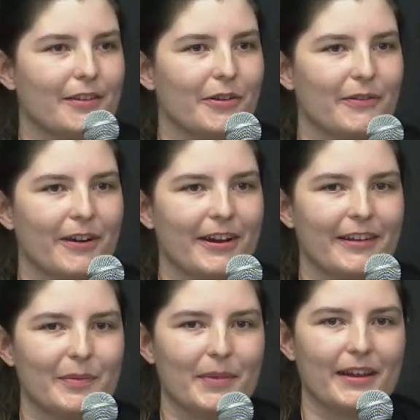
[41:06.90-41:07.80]
so far
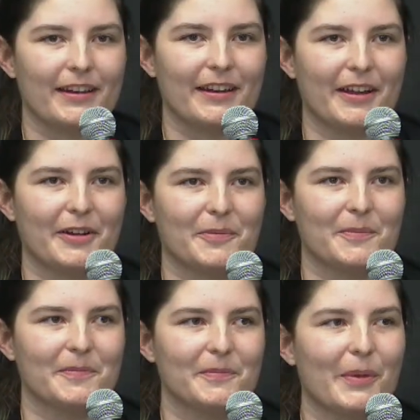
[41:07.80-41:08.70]
has
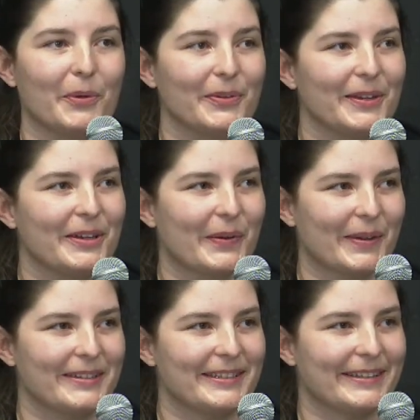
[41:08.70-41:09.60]
been mostly
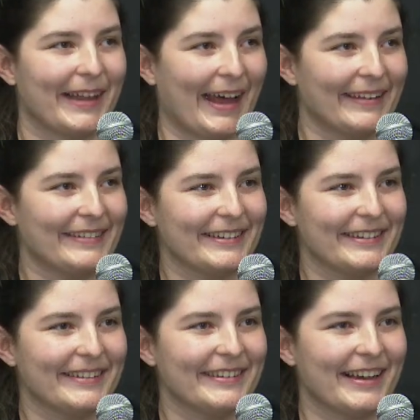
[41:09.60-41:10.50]
going to
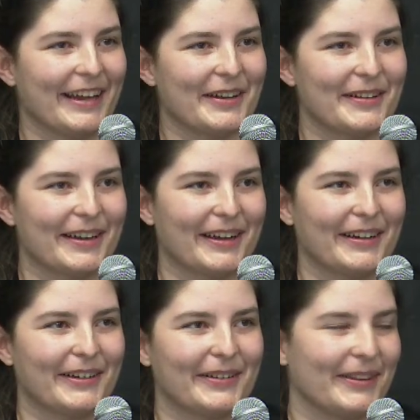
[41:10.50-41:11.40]
classes, and
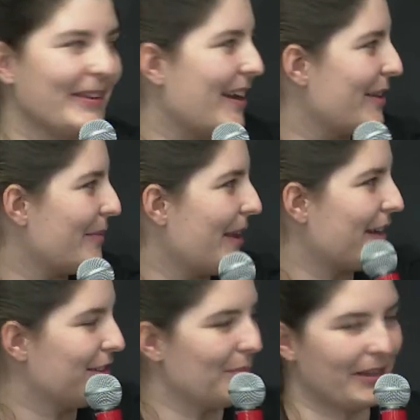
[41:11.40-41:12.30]
the class that
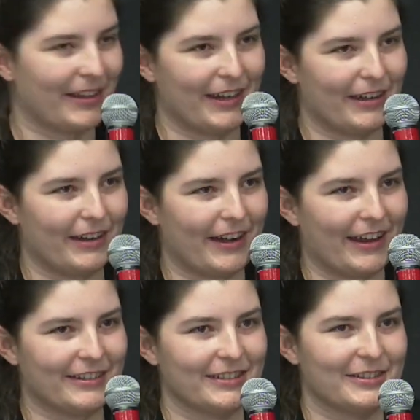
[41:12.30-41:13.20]
actually Maclean and
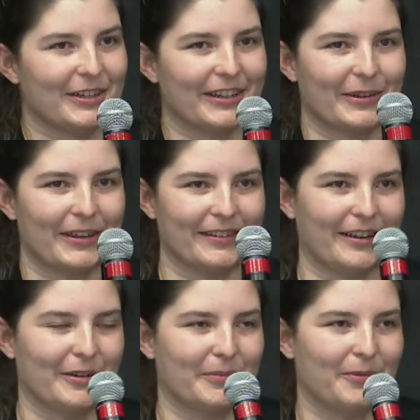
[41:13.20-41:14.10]
I just took is
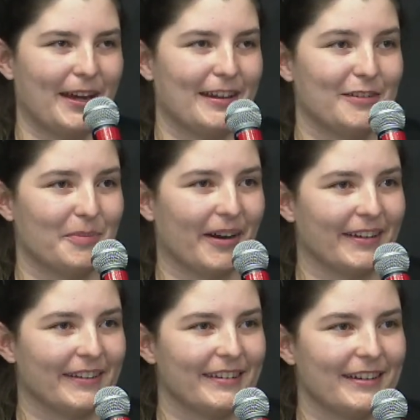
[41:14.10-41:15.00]
radiative
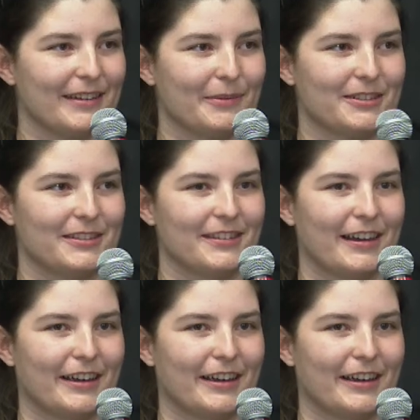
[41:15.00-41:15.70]
processes, which is